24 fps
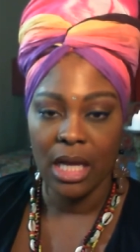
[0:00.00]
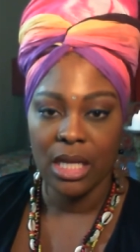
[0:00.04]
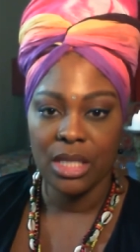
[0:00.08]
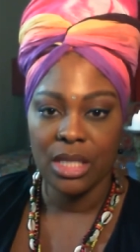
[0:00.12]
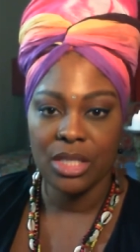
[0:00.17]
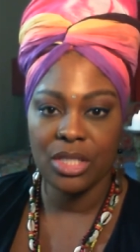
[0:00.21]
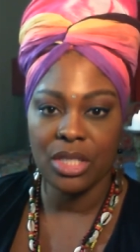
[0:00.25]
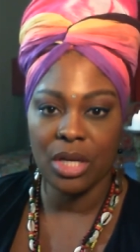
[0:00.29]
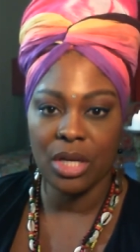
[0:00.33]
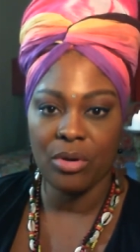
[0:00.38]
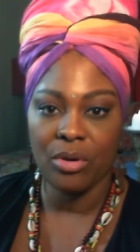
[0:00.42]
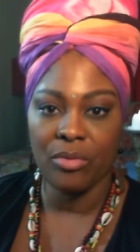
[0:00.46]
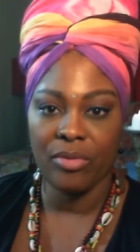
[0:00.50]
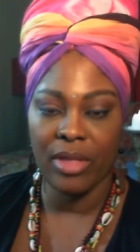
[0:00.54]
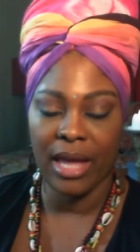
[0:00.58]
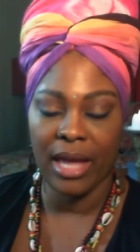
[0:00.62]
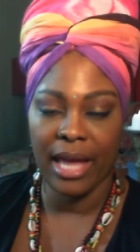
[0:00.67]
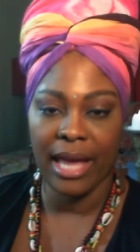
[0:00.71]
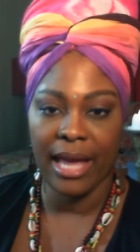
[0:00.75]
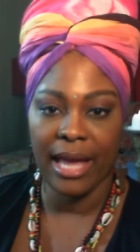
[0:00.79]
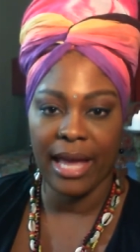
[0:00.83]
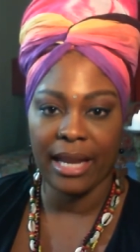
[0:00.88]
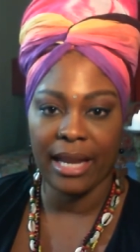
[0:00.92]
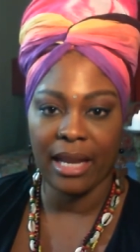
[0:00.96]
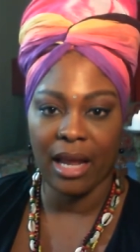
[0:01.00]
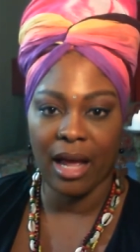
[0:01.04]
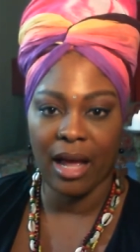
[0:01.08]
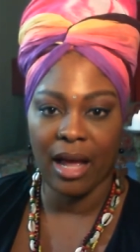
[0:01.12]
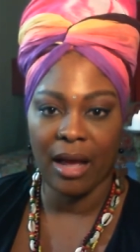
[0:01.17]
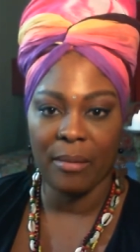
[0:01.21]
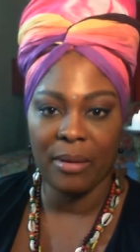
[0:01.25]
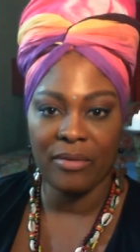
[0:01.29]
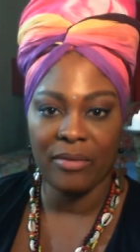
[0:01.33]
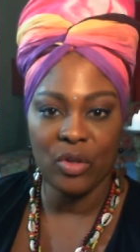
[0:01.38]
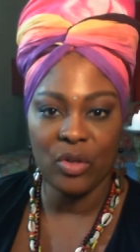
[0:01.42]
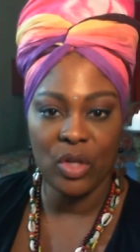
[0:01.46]
so that
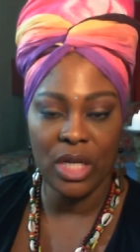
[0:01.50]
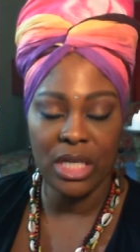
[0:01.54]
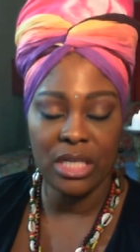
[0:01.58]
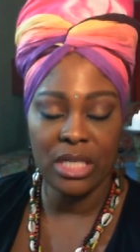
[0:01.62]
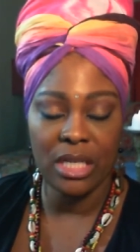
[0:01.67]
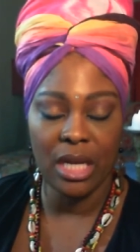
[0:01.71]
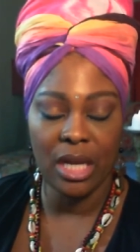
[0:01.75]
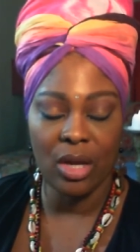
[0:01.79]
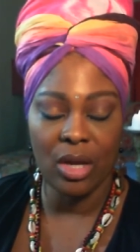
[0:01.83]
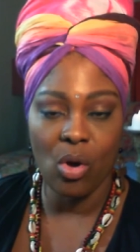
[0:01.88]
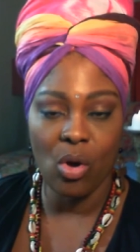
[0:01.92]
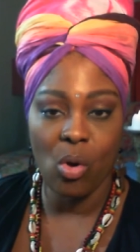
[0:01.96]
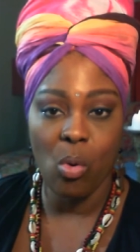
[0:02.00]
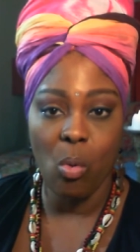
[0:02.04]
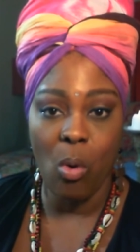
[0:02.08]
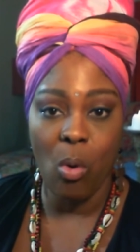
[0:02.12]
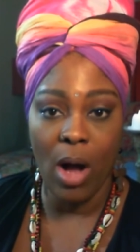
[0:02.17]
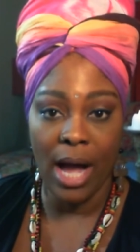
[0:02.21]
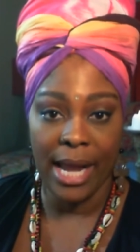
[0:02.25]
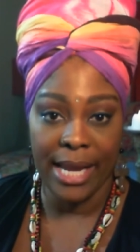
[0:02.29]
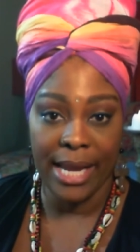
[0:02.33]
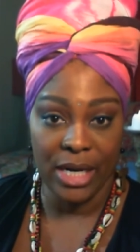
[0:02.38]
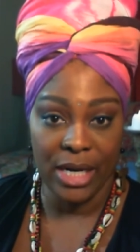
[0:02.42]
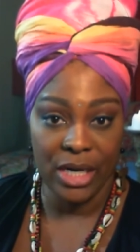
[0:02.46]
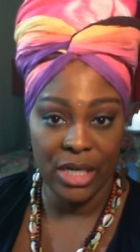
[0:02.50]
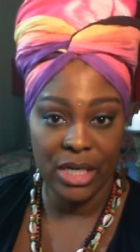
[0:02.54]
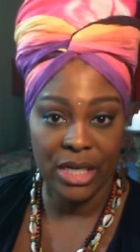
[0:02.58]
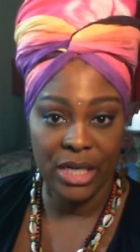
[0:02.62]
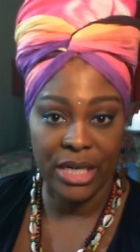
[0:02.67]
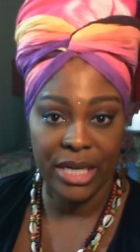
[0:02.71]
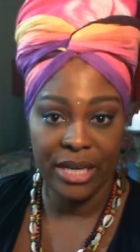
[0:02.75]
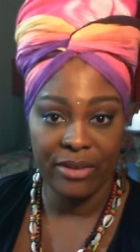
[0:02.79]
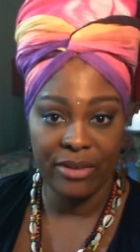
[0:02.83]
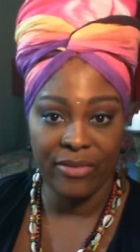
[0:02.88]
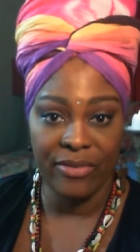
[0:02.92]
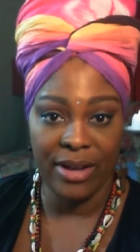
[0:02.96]
uh, if you need to inquire
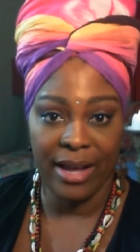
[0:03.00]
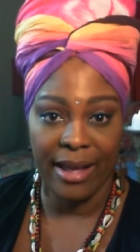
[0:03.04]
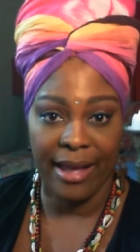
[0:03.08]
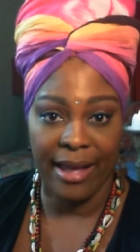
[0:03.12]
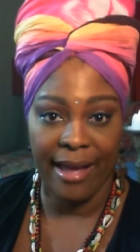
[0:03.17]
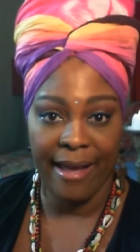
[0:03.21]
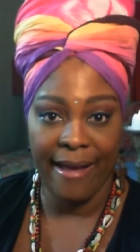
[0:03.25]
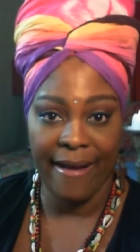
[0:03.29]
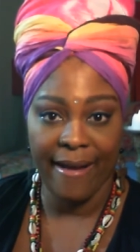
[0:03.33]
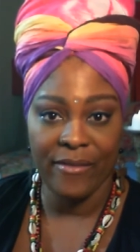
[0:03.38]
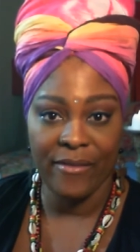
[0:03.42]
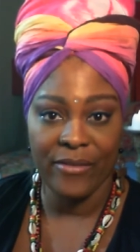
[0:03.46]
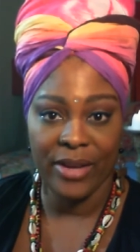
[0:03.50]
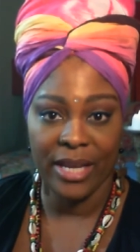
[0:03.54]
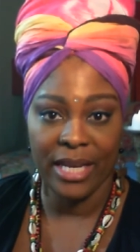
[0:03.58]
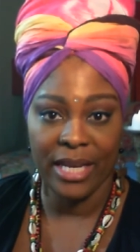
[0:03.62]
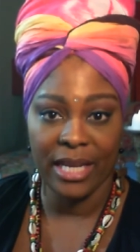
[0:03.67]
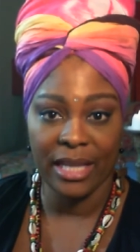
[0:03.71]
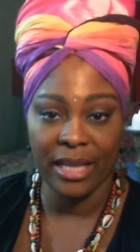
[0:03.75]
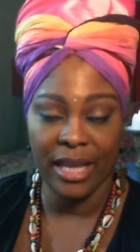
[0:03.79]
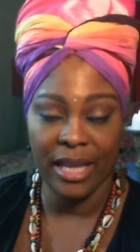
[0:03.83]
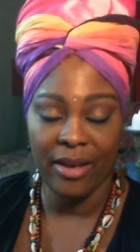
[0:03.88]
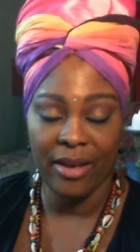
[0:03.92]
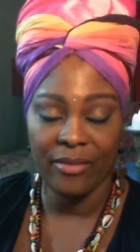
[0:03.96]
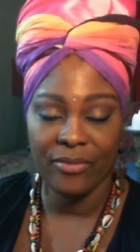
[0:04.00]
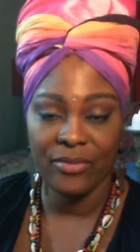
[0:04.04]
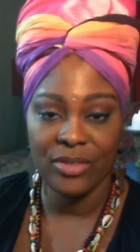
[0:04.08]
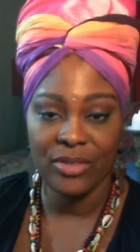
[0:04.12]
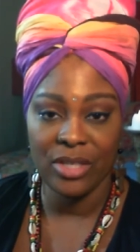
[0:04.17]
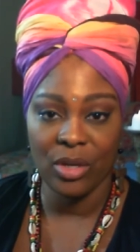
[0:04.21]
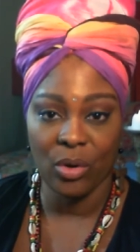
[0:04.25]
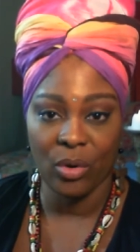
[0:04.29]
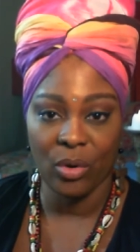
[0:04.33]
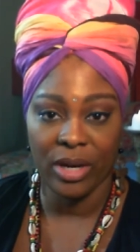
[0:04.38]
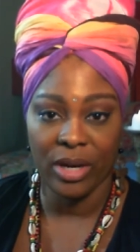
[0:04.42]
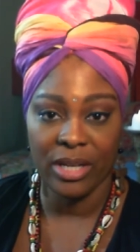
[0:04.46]
if I have any left
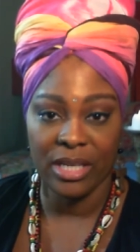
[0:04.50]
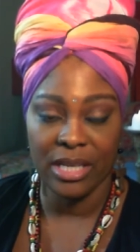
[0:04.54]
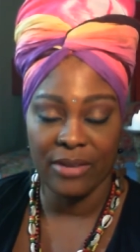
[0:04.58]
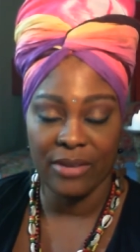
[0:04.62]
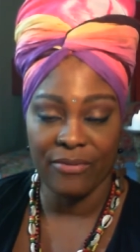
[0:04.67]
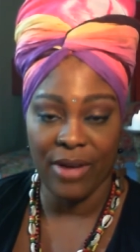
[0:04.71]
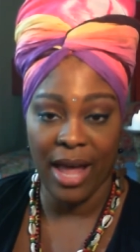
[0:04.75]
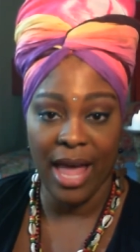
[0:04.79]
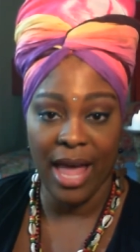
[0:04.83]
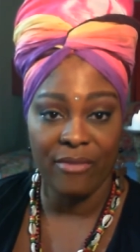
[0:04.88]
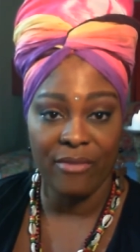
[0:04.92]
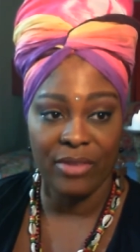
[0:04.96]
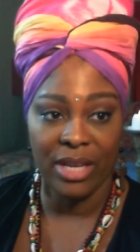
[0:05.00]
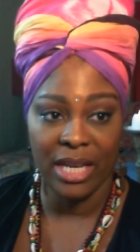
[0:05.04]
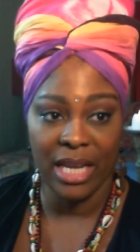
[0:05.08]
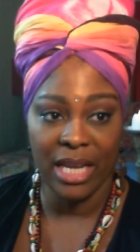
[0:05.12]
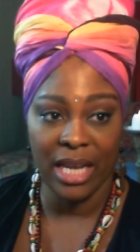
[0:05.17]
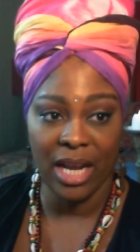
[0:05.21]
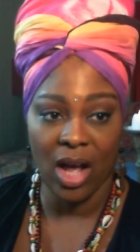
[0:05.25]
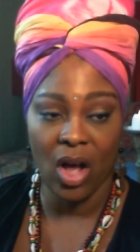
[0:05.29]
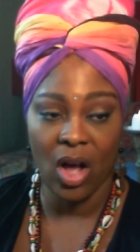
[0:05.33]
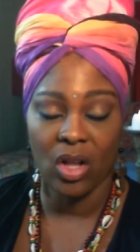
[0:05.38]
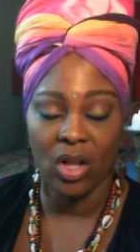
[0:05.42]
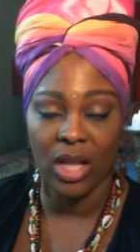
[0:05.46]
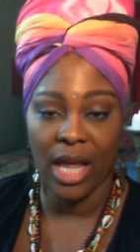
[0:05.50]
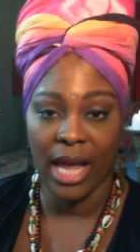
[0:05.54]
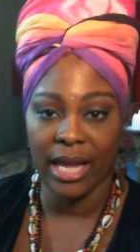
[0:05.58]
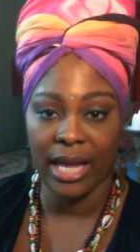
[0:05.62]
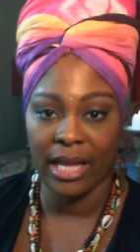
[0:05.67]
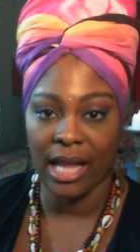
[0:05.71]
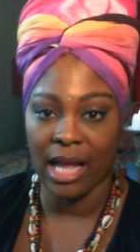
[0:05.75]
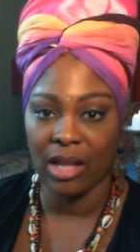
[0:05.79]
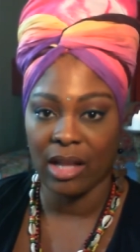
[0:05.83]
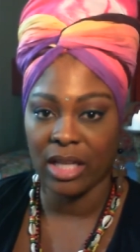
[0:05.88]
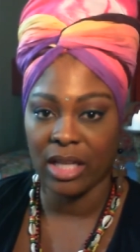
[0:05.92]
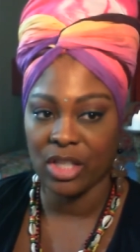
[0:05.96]
or if I have any at all, I,
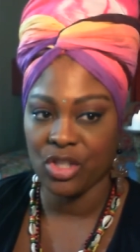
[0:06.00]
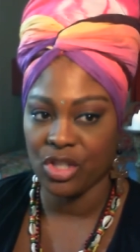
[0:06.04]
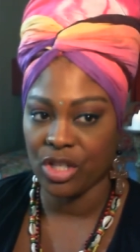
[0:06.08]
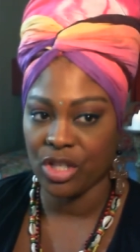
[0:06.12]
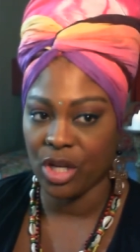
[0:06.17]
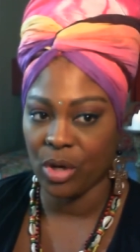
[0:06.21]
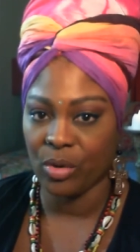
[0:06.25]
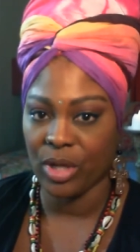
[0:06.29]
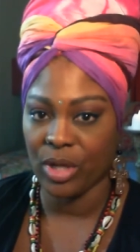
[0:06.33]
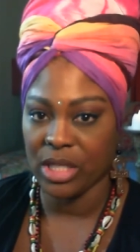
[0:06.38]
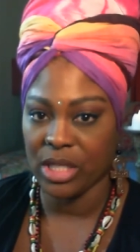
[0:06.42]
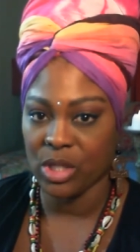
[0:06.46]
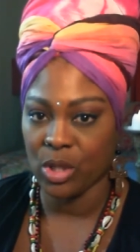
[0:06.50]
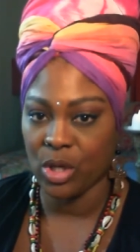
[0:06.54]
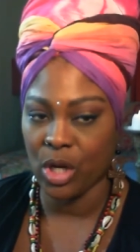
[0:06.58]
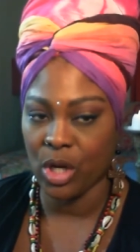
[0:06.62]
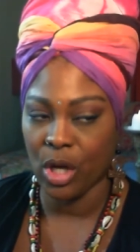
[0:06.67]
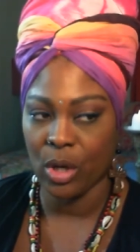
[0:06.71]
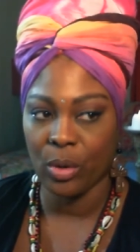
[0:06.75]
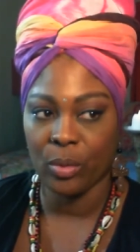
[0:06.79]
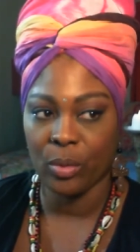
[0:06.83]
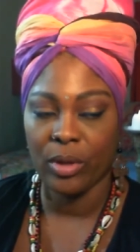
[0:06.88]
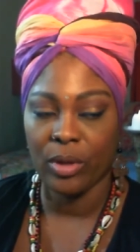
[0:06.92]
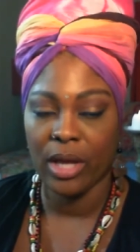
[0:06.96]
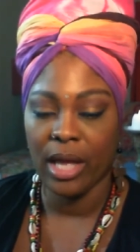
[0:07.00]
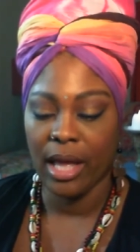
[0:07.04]
will let you know yes or no.